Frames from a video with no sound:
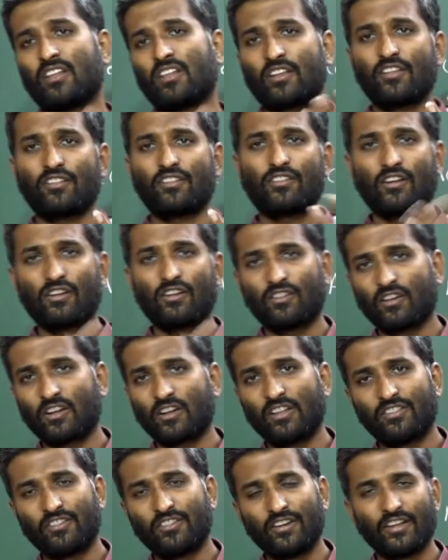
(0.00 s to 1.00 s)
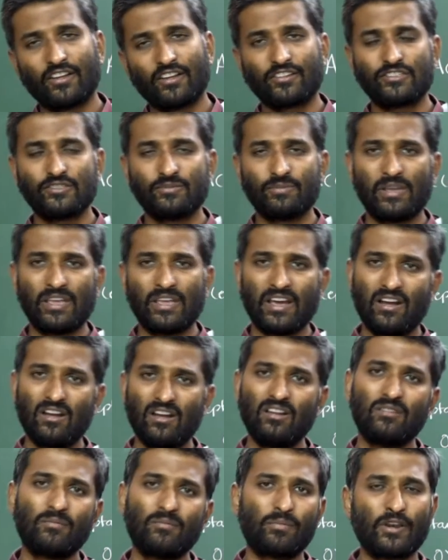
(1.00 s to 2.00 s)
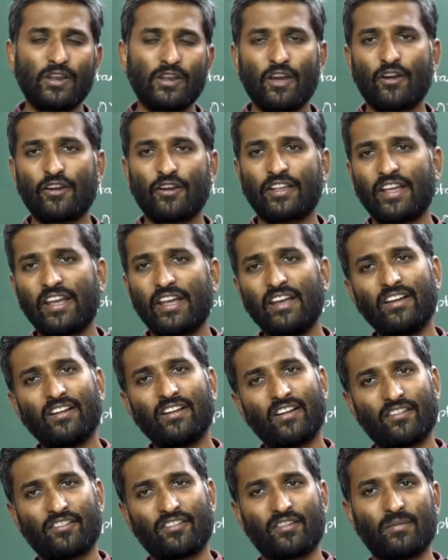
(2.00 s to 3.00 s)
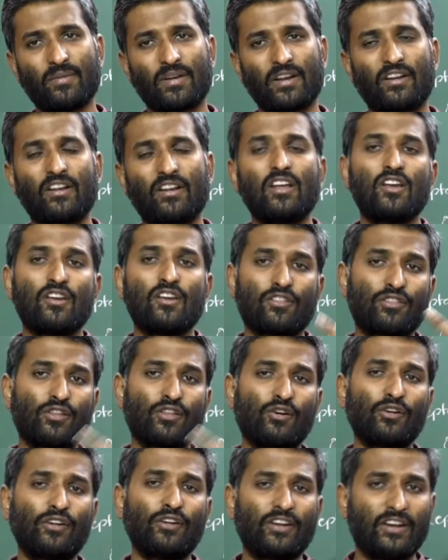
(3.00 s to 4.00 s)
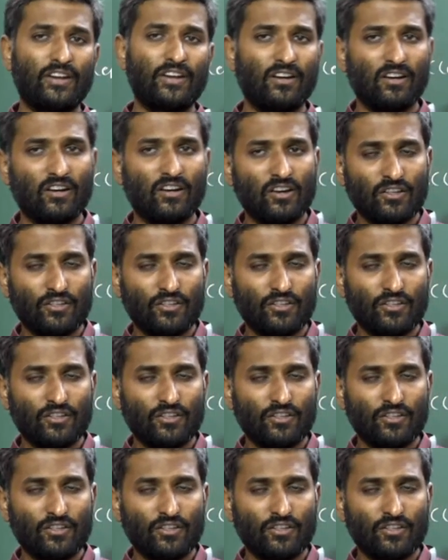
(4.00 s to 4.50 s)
that is also considered to be a priority customer. So